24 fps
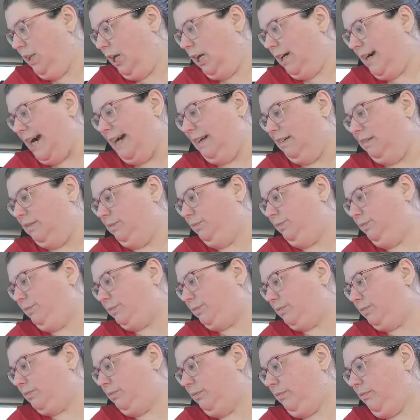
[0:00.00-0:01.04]
Okay.
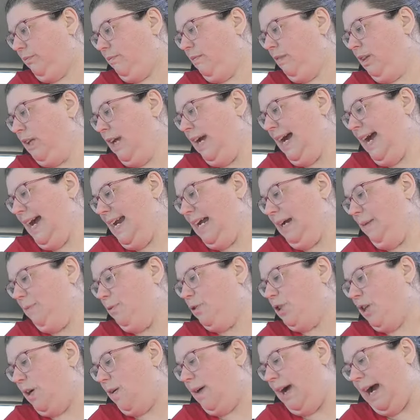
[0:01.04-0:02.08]
And I'm
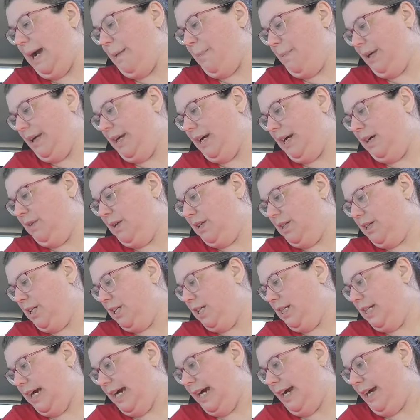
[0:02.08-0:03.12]
so happy I went
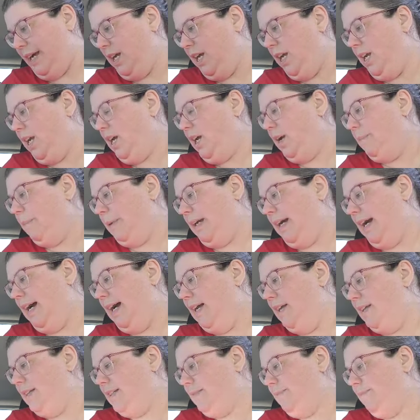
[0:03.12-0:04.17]
today
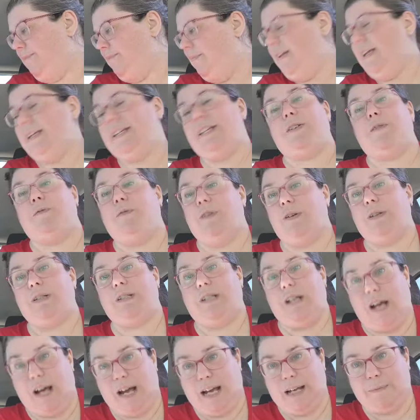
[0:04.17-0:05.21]
because this is the first
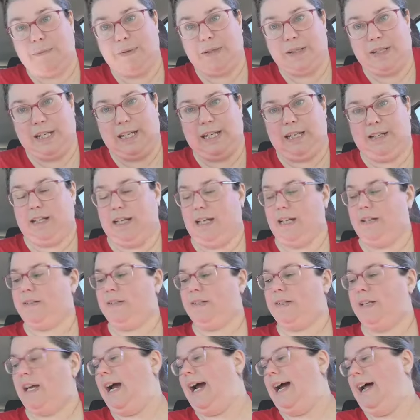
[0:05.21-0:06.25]
time seeing
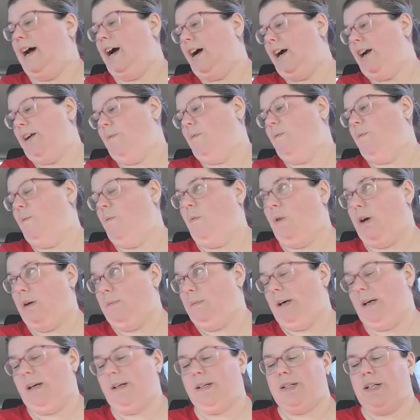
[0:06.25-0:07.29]
this at our
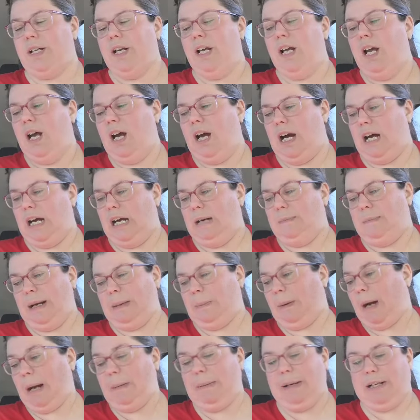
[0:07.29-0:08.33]
Walmart. Um, I
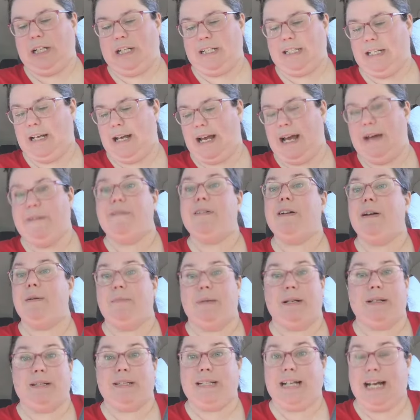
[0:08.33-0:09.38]
probably just have
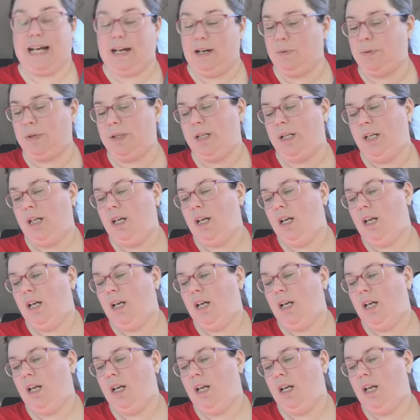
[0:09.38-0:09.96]
missed out